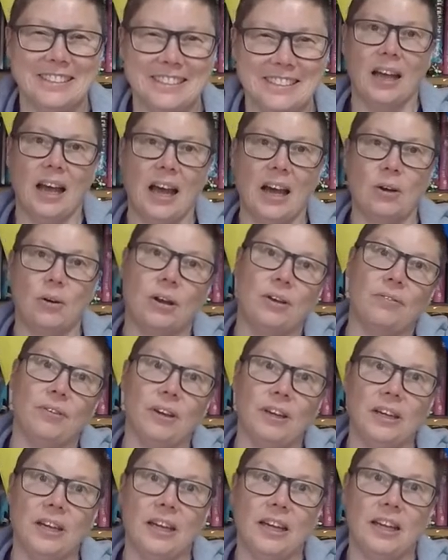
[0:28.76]
However,
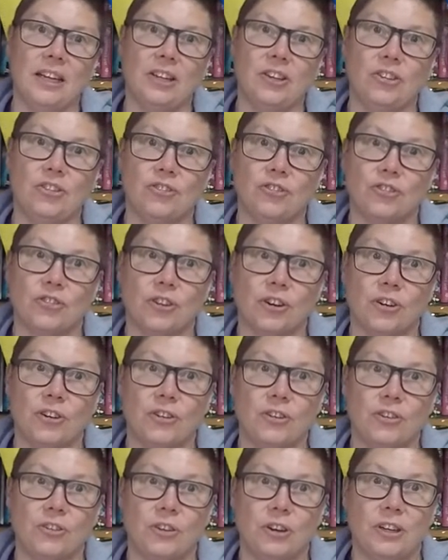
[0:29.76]
in
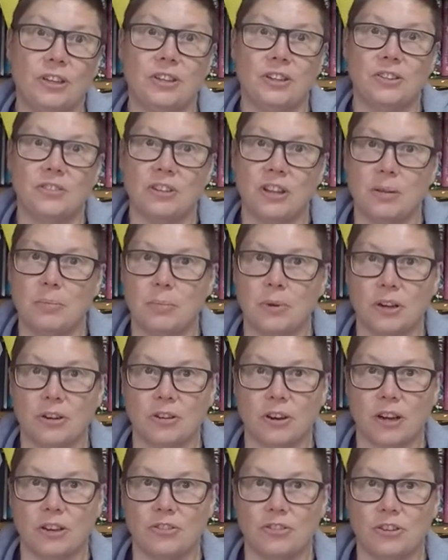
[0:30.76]
true December
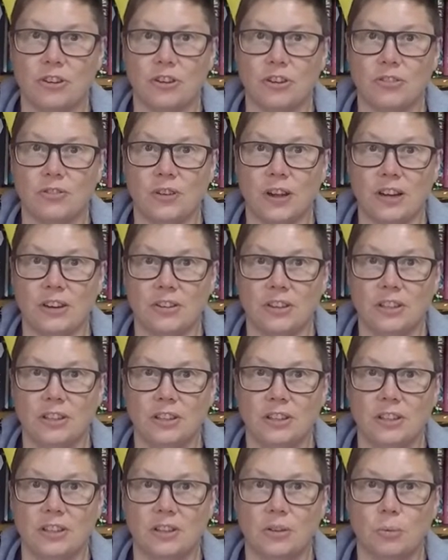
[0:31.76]
Christchurch fashion,
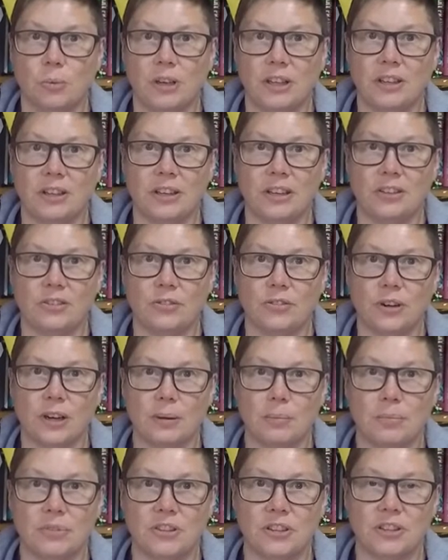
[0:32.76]
the weather has
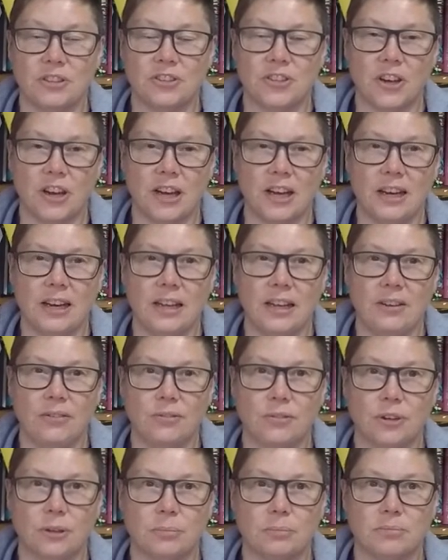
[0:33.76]
flipped entirely
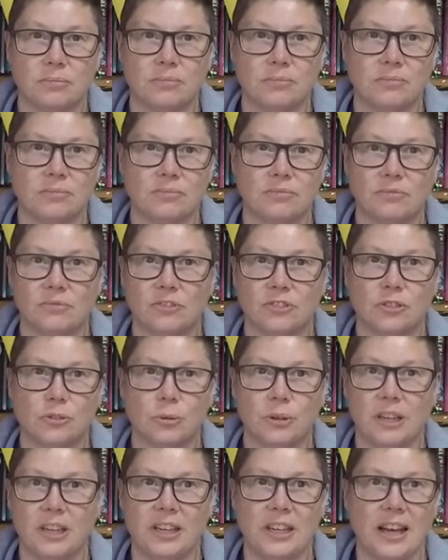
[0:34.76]
from
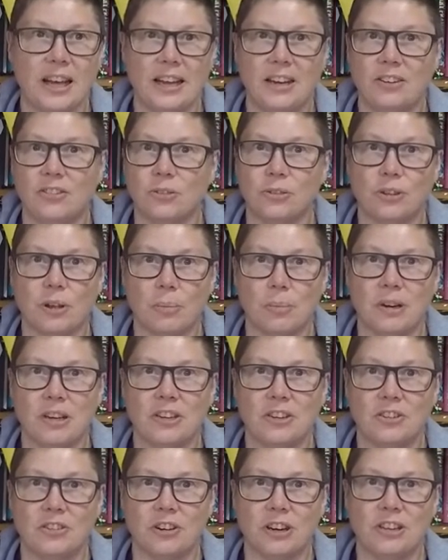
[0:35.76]
28 or something
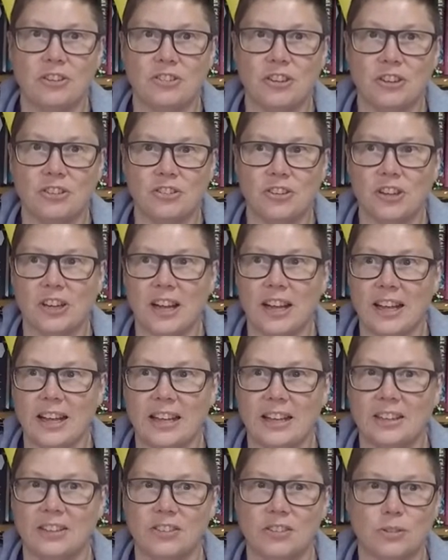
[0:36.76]
degrees yesterday.
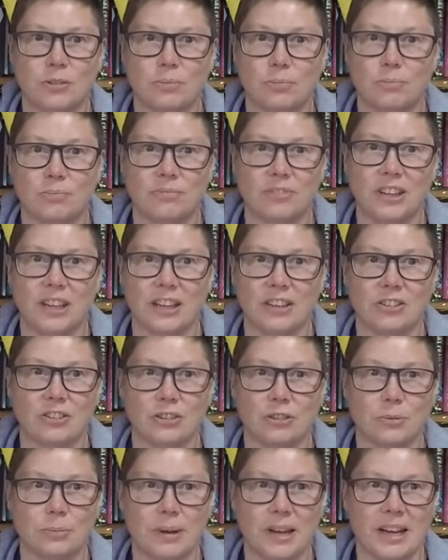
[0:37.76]
It's down to
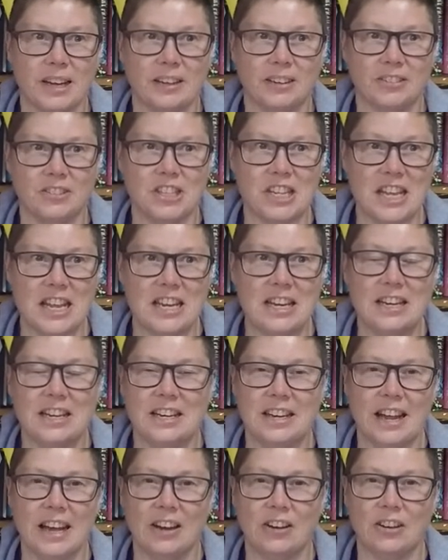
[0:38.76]
about 10
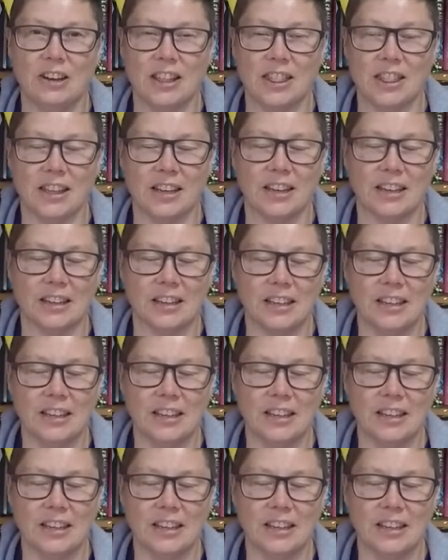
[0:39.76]
now, I think,